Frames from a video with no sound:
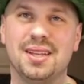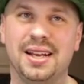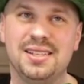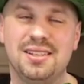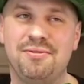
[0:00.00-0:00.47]

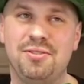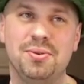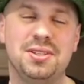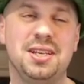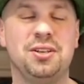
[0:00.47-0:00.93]
I guess if you
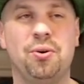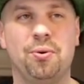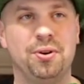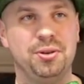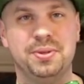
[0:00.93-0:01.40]
were to take
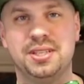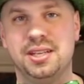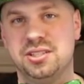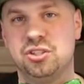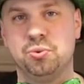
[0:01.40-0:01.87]
corn, you would
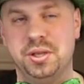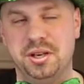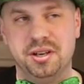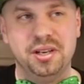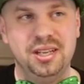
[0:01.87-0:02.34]
say it's
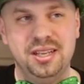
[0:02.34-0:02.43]
sweeter.